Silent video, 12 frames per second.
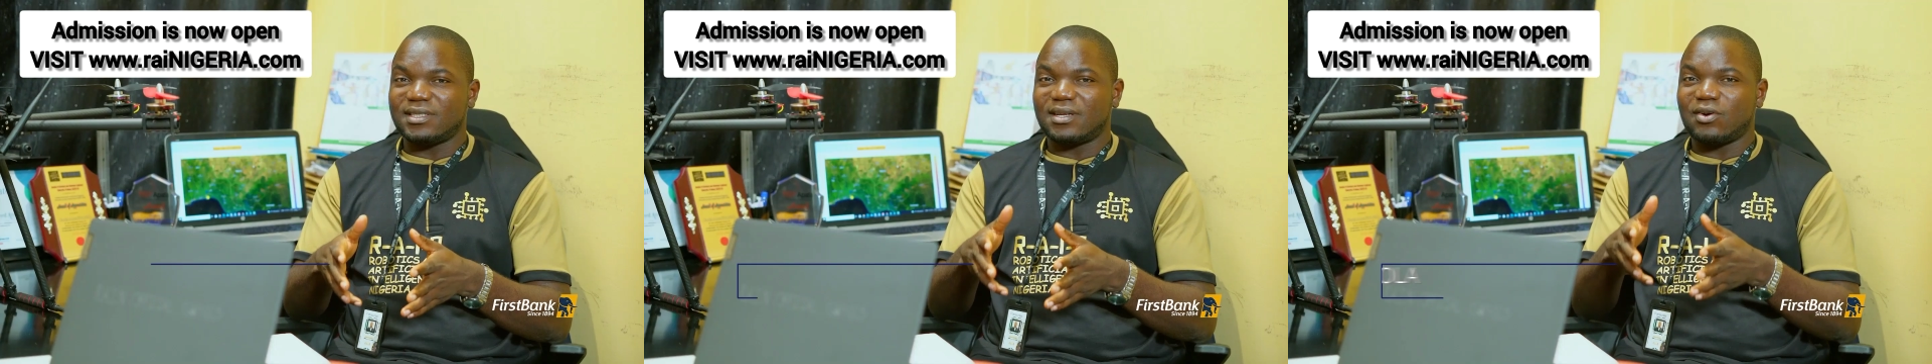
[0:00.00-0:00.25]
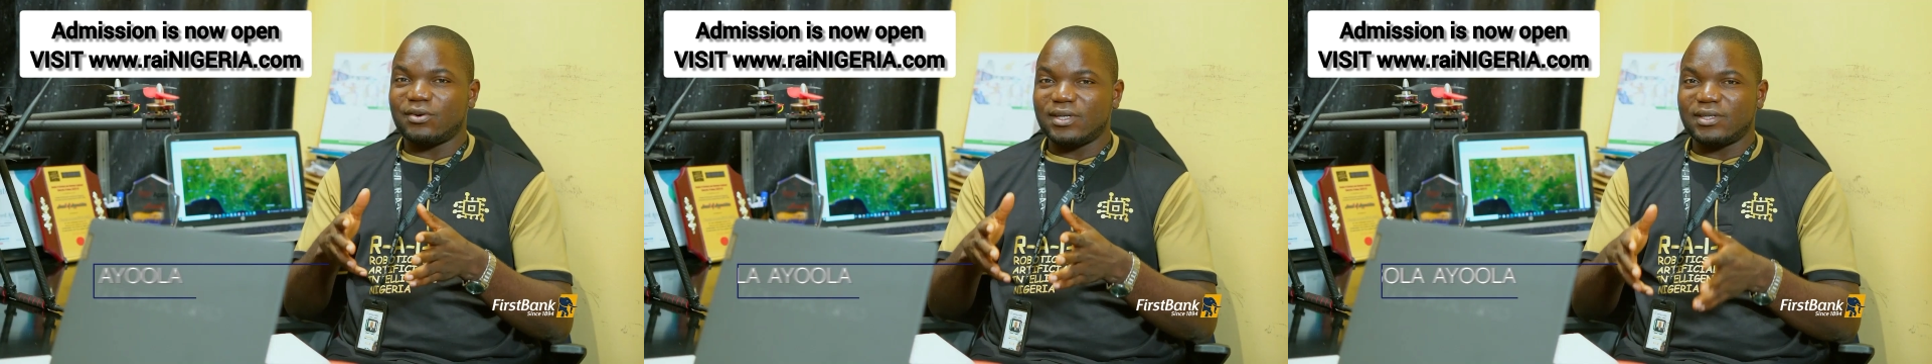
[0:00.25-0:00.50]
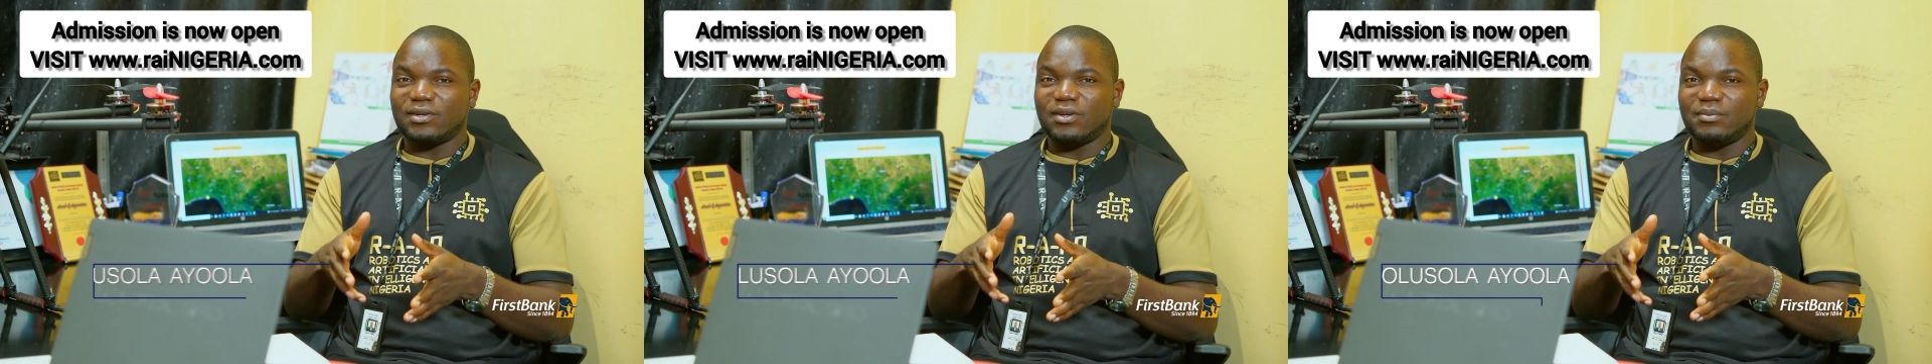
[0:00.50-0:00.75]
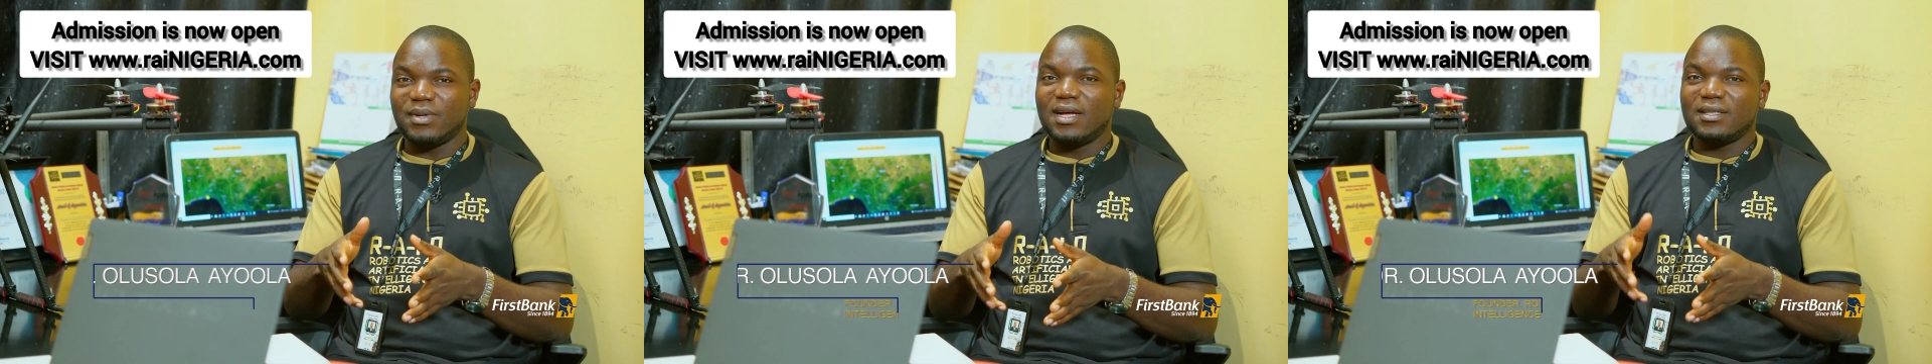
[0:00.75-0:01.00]
the
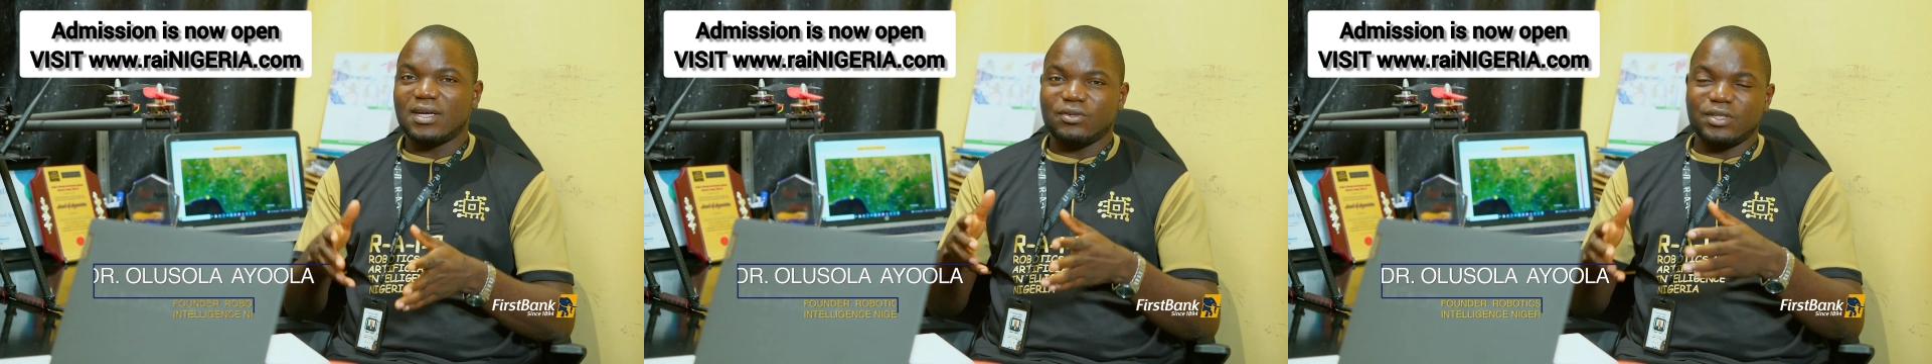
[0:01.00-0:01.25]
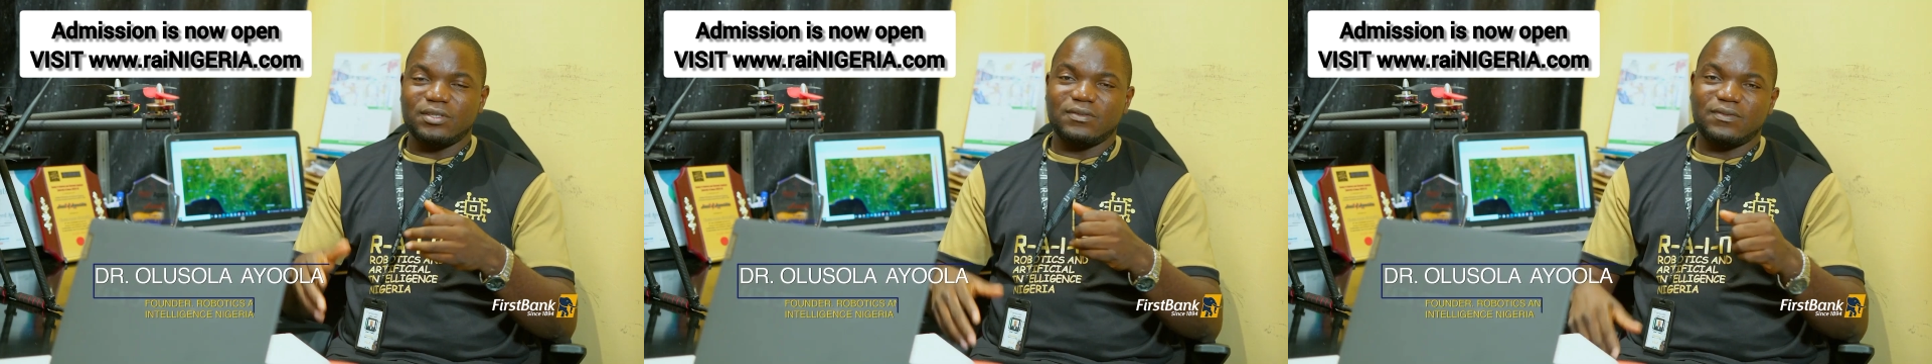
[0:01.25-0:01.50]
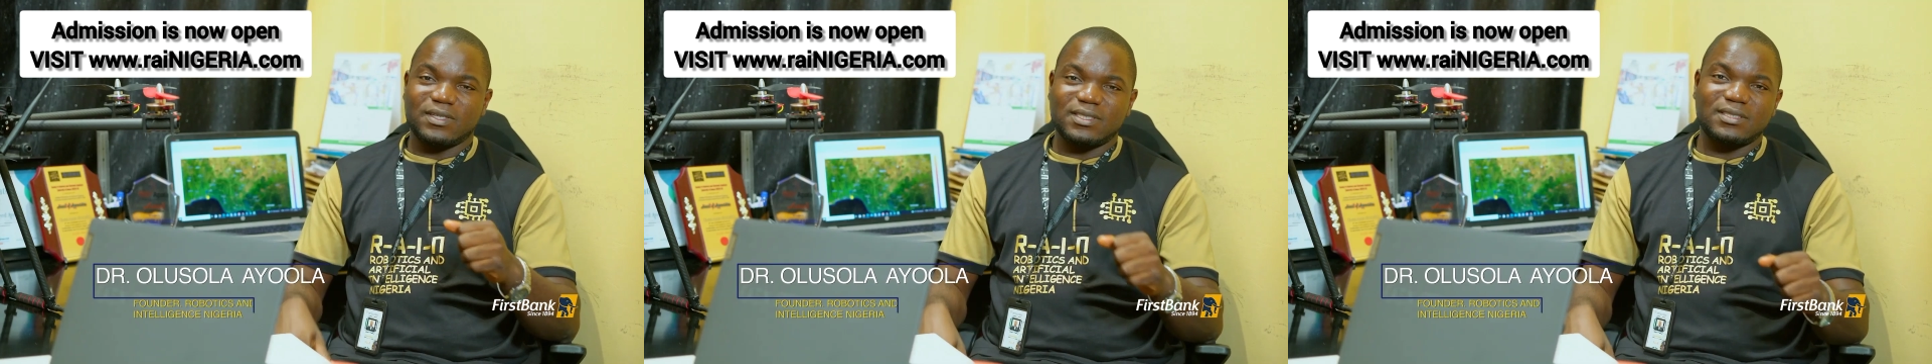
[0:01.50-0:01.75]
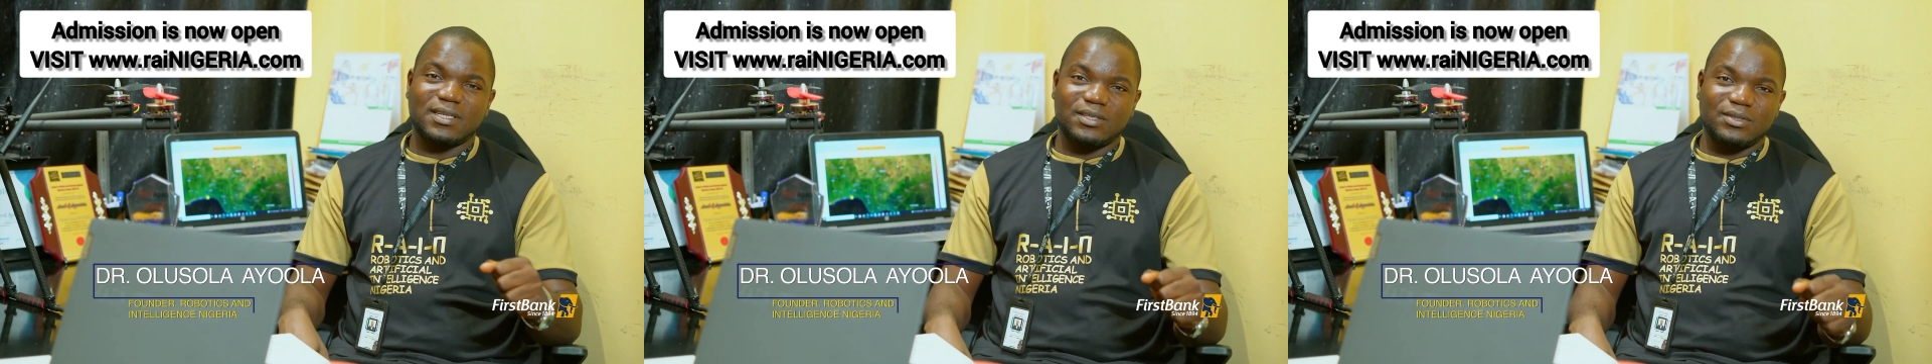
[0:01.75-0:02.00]
curriculum that other
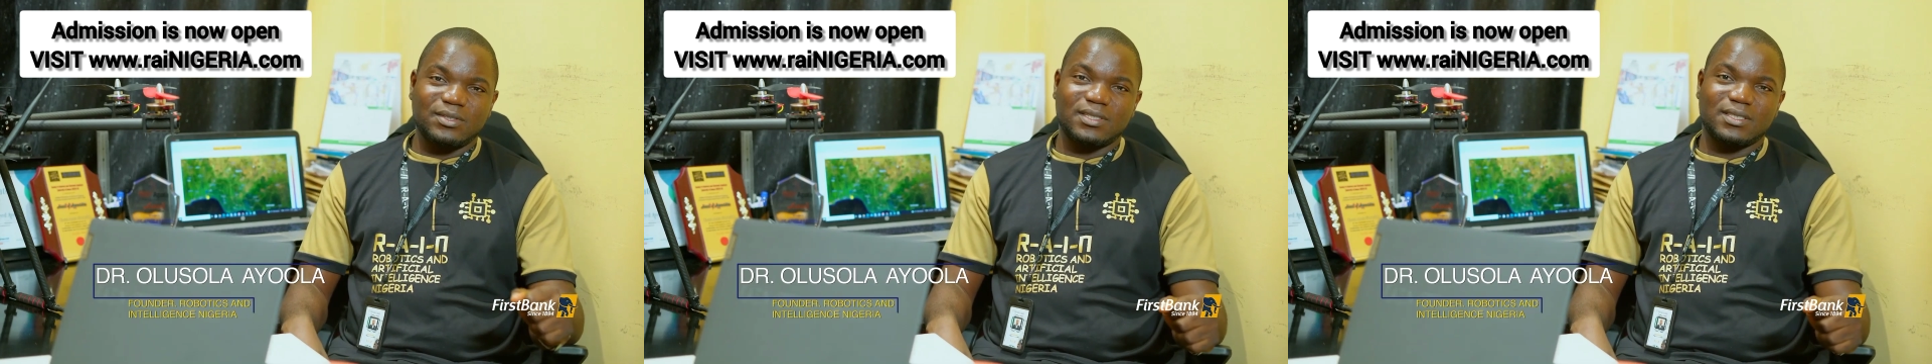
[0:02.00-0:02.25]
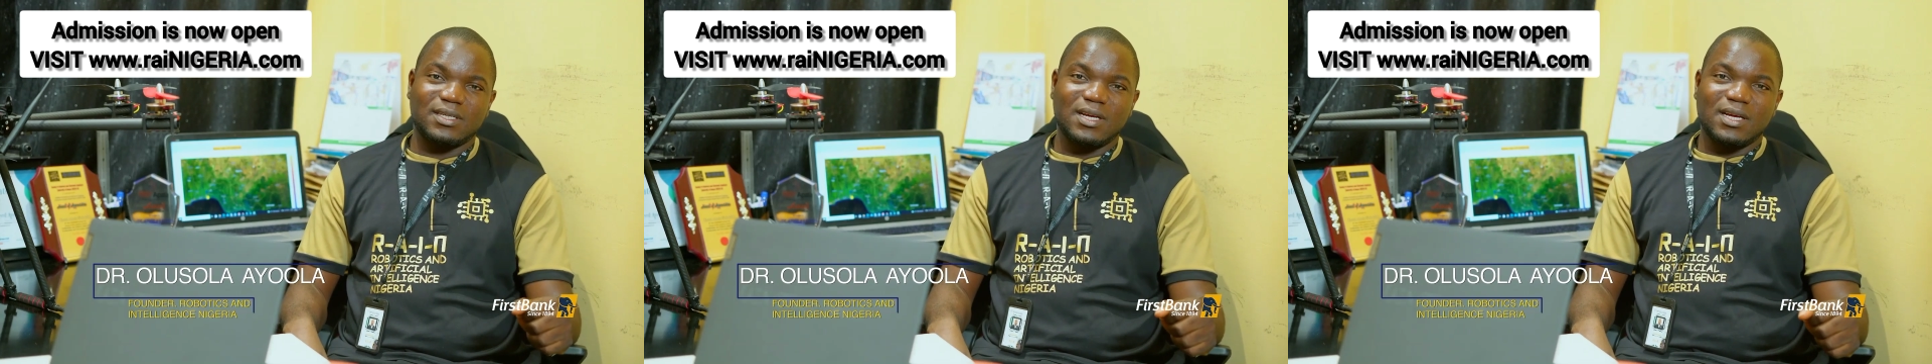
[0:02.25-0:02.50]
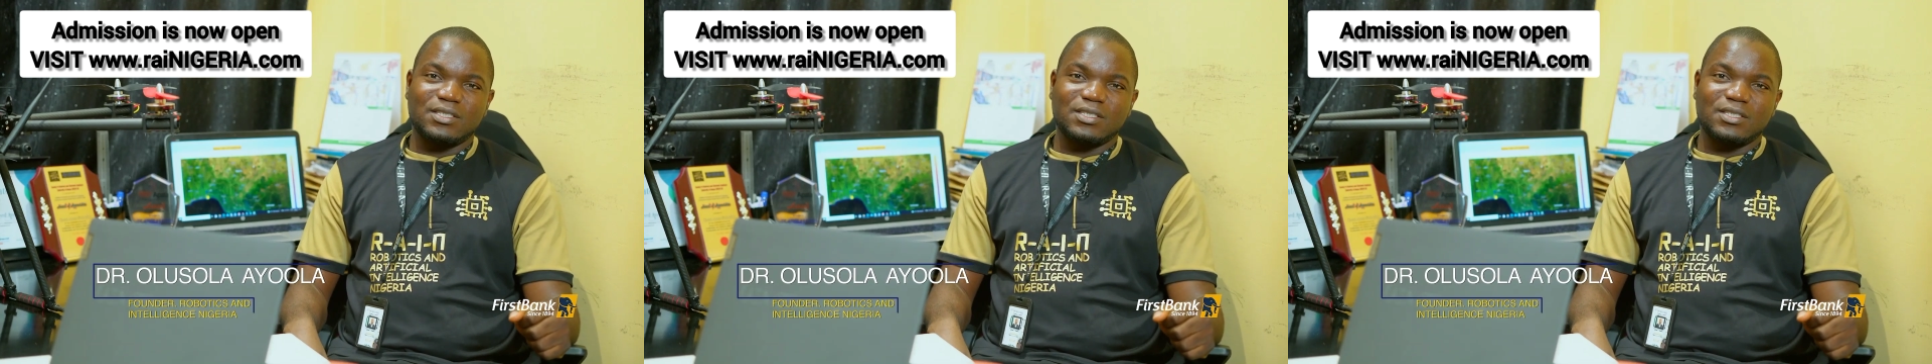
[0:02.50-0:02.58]
universities are using.